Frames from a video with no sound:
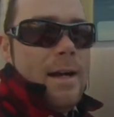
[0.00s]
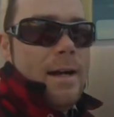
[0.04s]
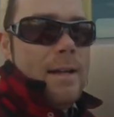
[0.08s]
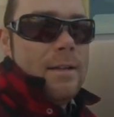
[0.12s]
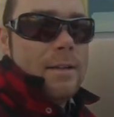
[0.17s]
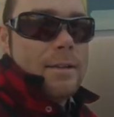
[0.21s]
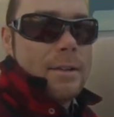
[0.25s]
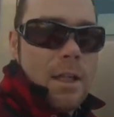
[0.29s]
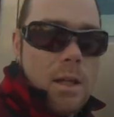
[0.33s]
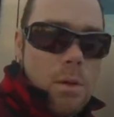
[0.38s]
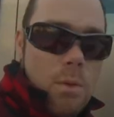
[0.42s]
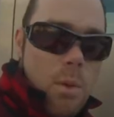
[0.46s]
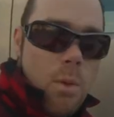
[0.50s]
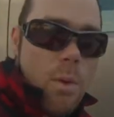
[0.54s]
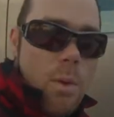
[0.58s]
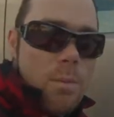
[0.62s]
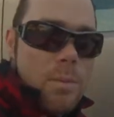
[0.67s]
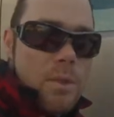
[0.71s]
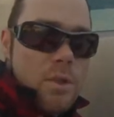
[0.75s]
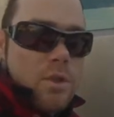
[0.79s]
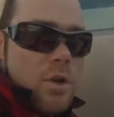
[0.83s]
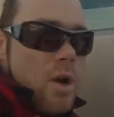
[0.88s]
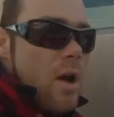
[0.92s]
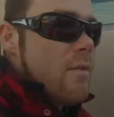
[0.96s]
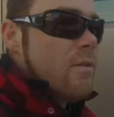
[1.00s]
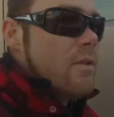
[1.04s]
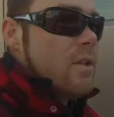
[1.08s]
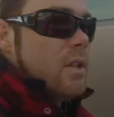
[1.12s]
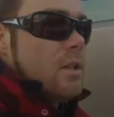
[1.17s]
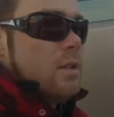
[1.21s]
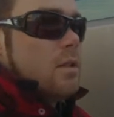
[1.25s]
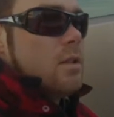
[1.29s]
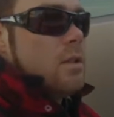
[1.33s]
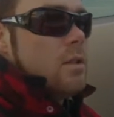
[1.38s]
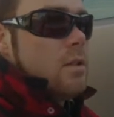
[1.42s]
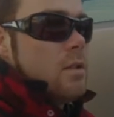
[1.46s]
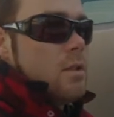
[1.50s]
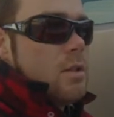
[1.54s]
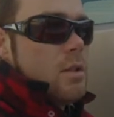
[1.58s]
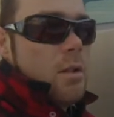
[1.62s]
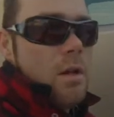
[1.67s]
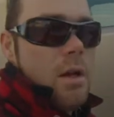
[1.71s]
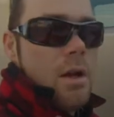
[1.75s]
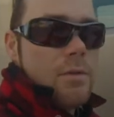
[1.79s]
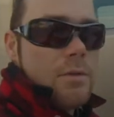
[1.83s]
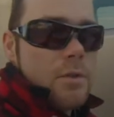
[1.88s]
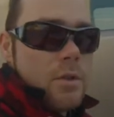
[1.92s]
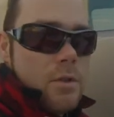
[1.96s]
Looks like we won't be driving it
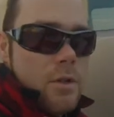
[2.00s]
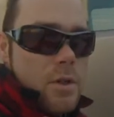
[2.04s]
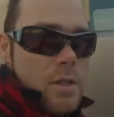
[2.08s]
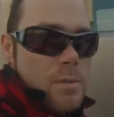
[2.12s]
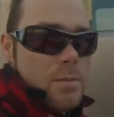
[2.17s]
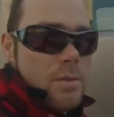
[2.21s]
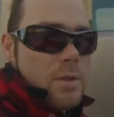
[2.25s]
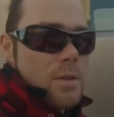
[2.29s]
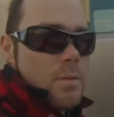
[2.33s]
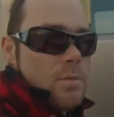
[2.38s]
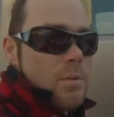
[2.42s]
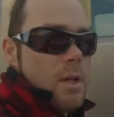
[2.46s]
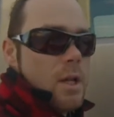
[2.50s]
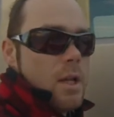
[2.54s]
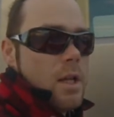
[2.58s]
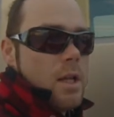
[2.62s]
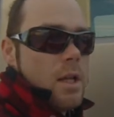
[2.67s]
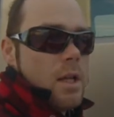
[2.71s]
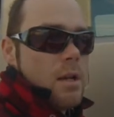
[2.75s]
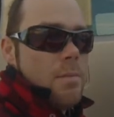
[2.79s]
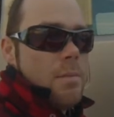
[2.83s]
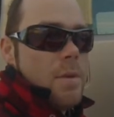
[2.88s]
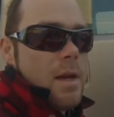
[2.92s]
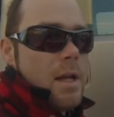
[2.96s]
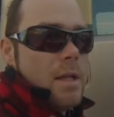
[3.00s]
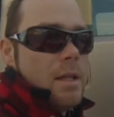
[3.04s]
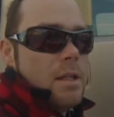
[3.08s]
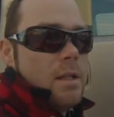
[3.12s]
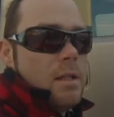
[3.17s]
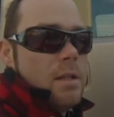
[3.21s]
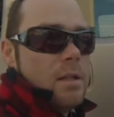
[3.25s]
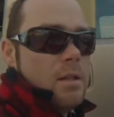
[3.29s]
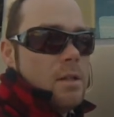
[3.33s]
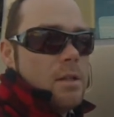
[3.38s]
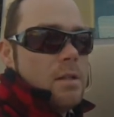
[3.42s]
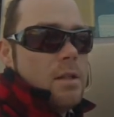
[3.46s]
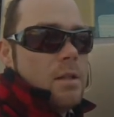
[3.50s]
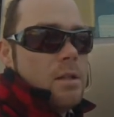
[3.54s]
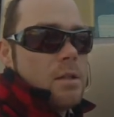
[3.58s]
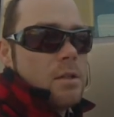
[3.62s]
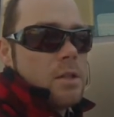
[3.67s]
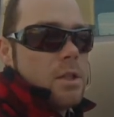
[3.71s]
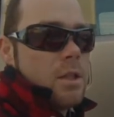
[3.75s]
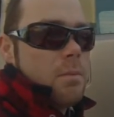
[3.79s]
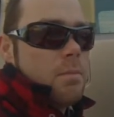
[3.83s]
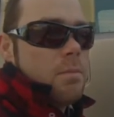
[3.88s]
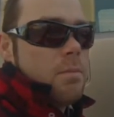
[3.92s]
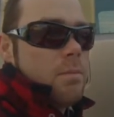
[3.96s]
until after Christmas. We got to get it back in at the
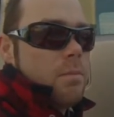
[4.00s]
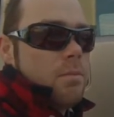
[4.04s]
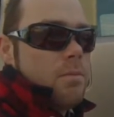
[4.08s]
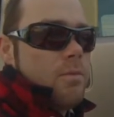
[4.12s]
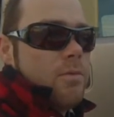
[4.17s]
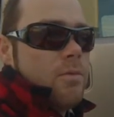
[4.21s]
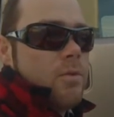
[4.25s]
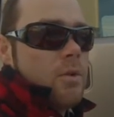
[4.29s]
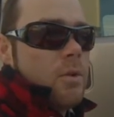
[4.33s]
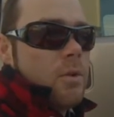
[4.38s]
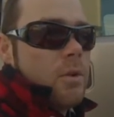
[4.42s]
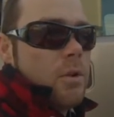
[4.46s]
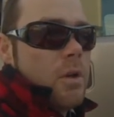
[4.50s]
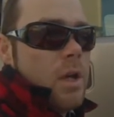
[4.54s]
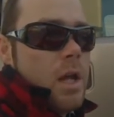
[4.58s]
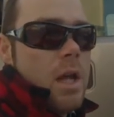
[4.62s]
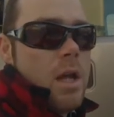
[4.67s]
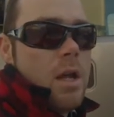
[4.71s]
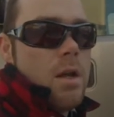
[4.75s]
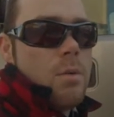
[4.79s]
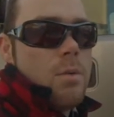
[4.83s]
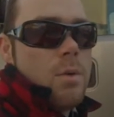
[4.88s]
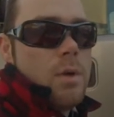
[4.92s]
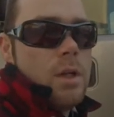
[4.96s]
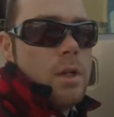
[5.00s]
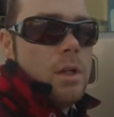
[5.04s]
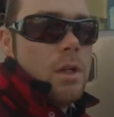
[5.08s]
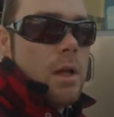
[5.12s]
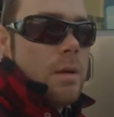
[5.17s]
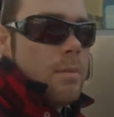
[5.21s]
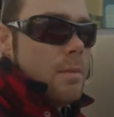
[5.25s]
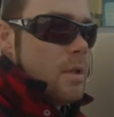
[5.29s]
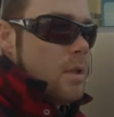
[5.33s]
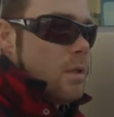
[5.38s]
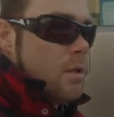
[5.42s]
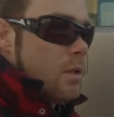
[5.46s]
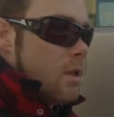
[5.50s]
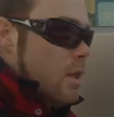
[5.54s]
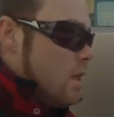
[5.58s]
dealership for a wheel alignment.